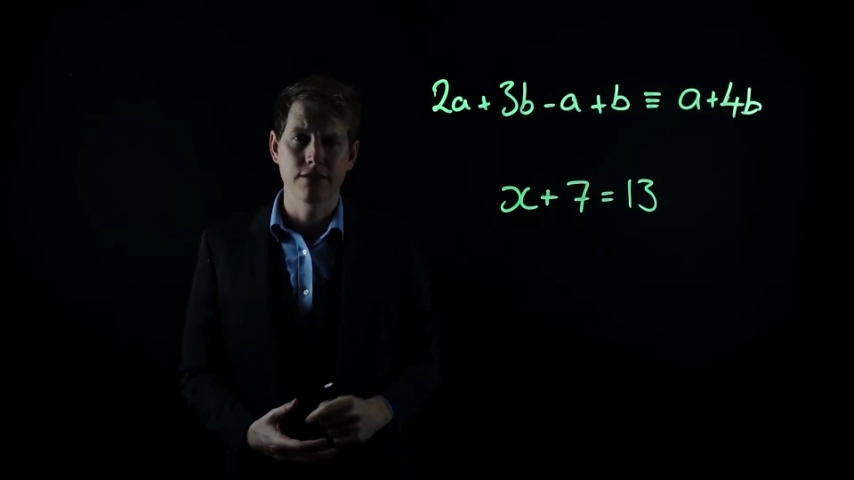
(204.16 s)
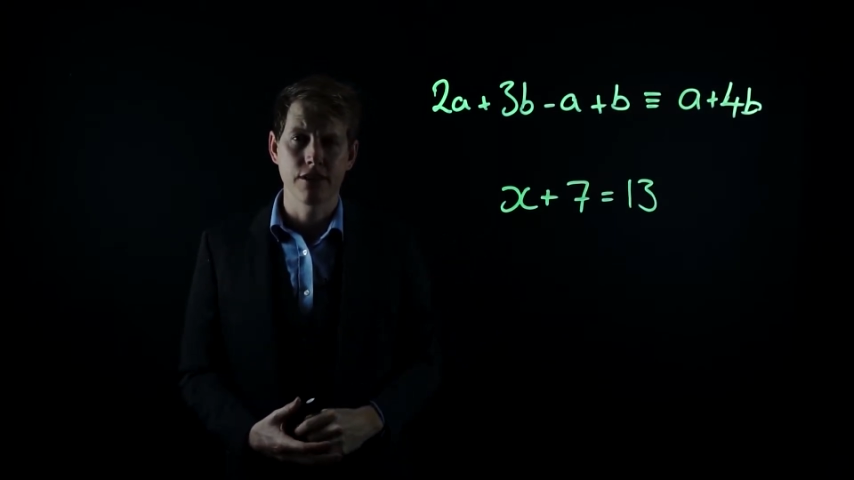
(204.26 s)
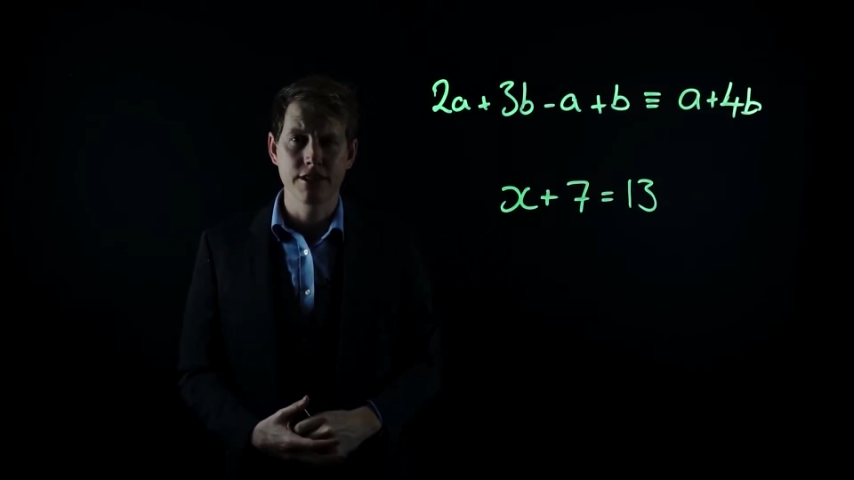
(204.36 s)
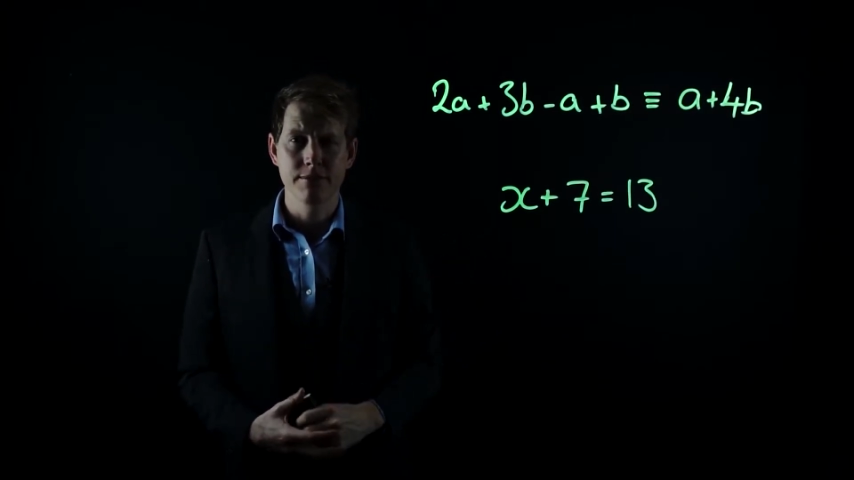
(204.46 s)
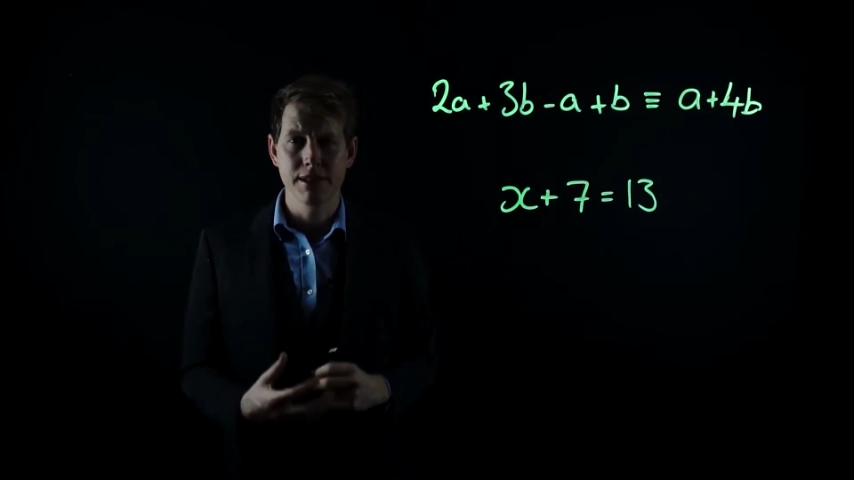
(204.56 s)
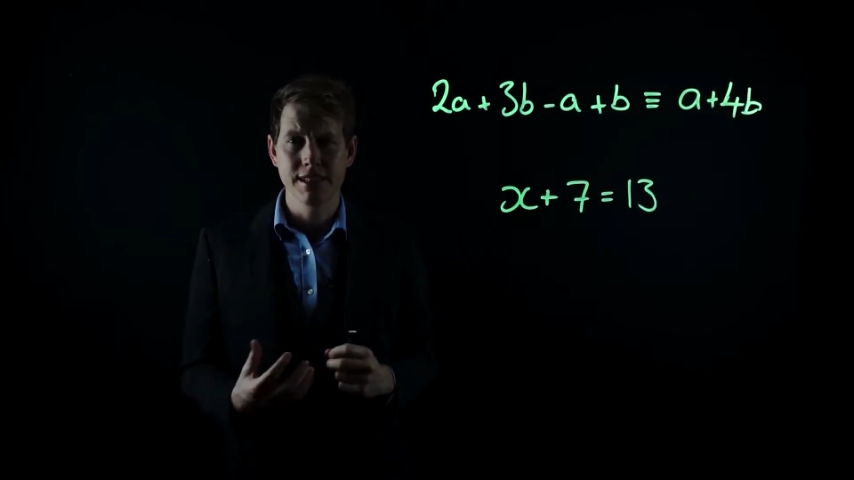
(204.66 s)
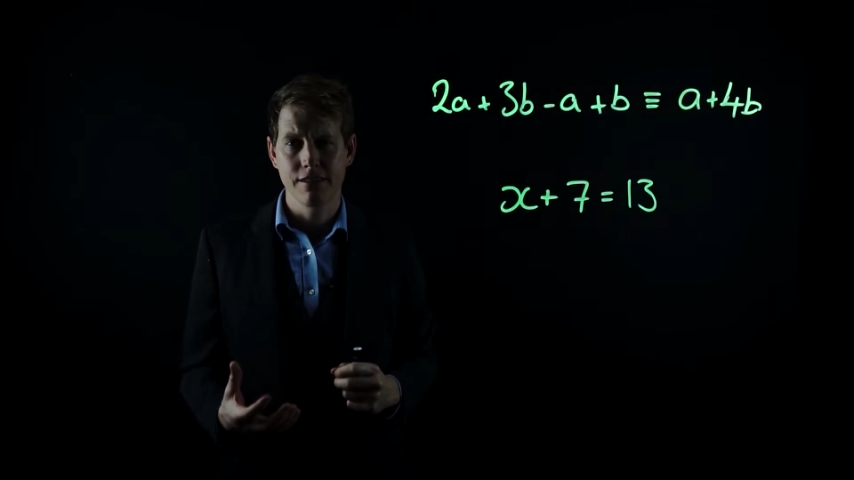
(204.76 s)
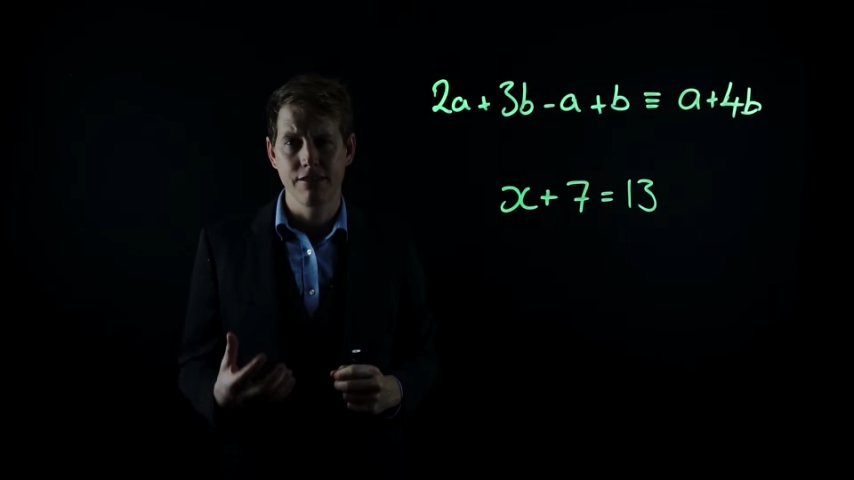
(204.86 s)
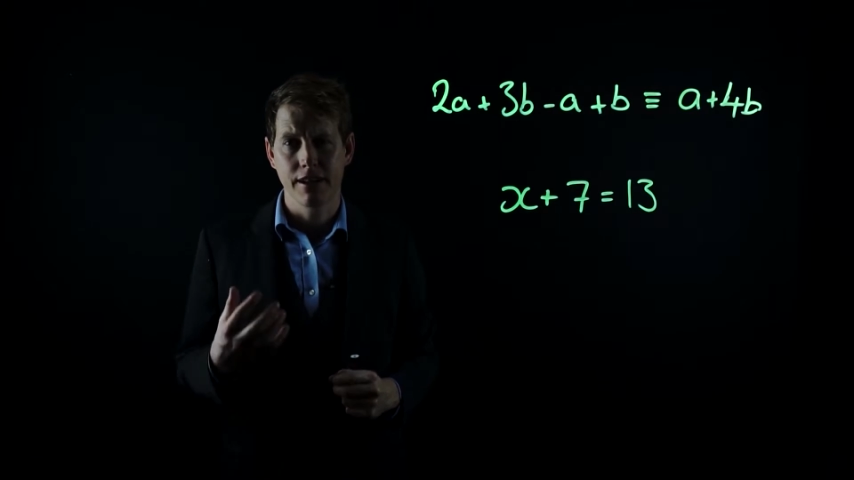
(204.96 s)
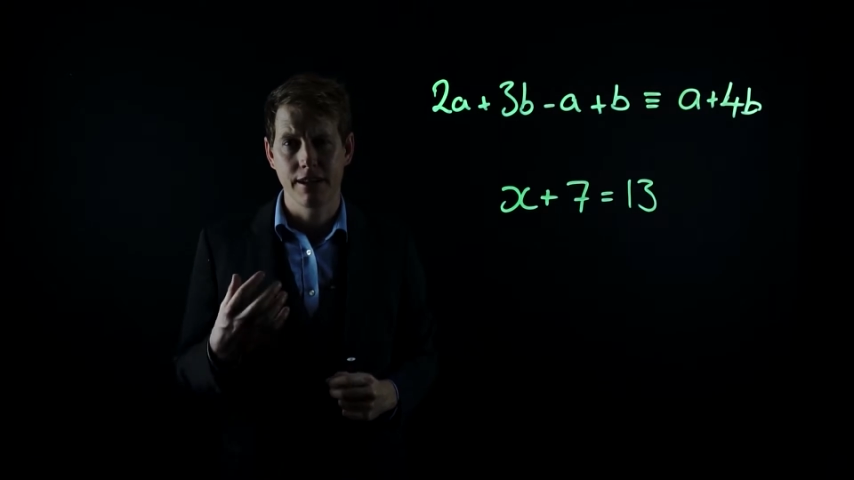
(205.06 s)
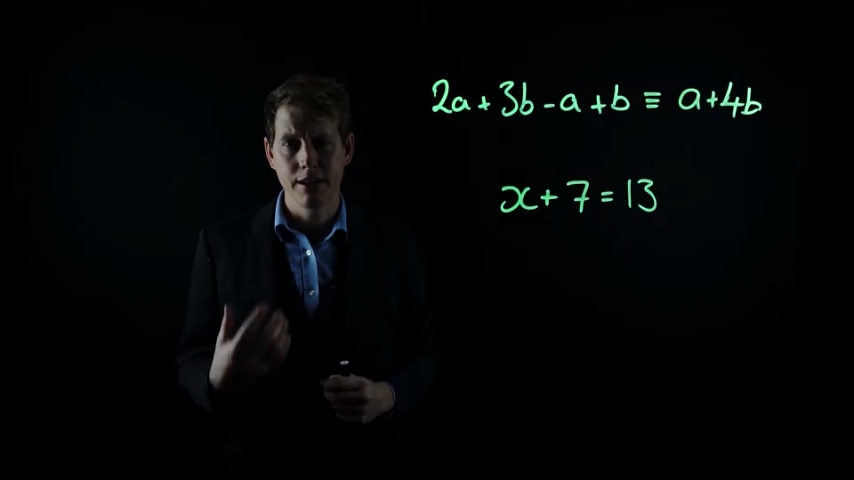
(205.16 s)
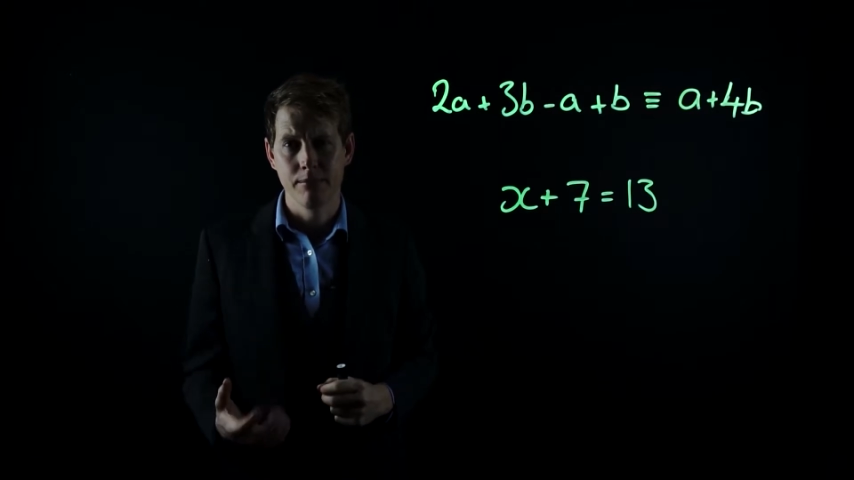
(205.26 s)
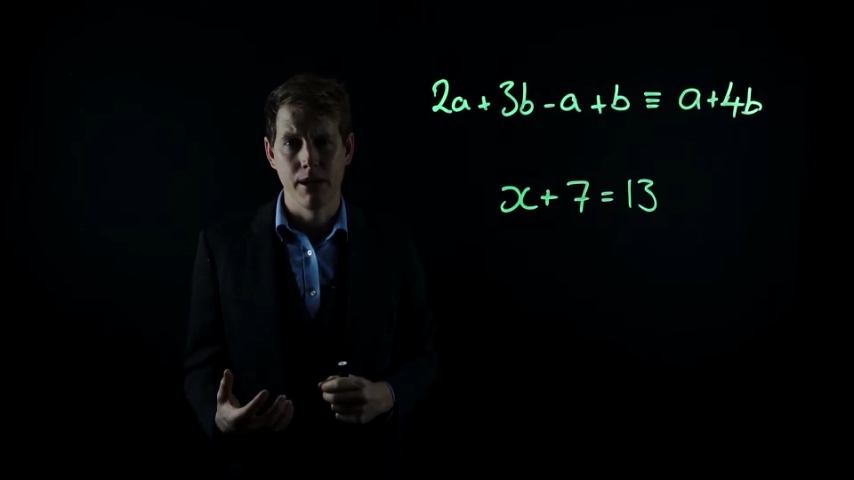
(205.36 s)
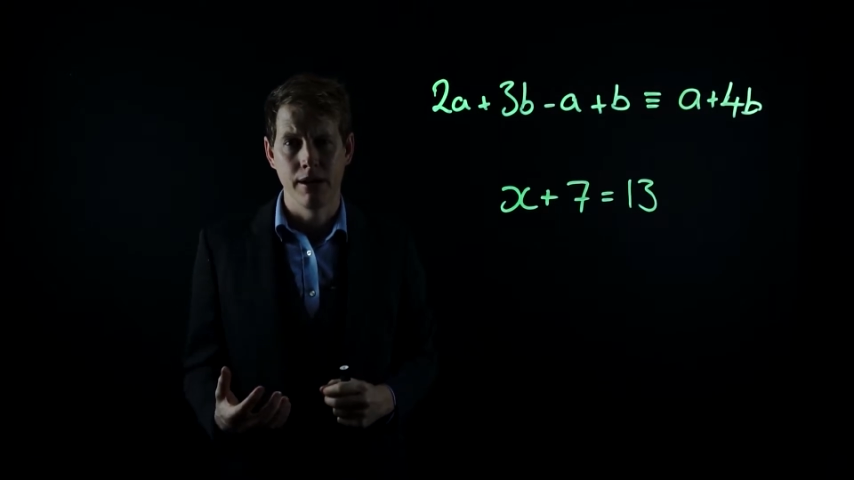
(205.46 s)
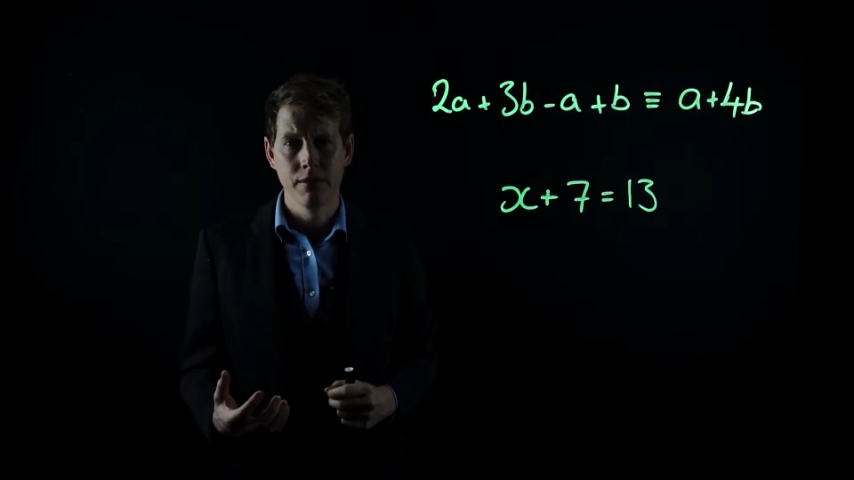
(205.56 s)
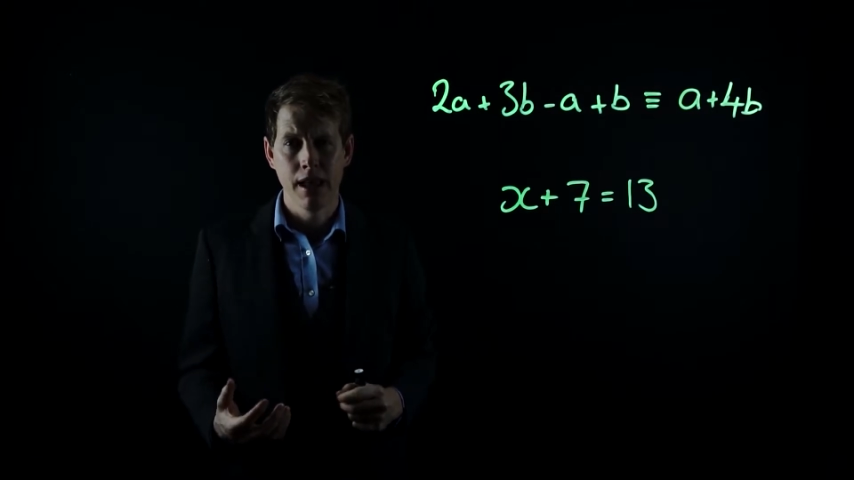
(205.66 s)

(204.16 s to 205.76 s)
a very specific number,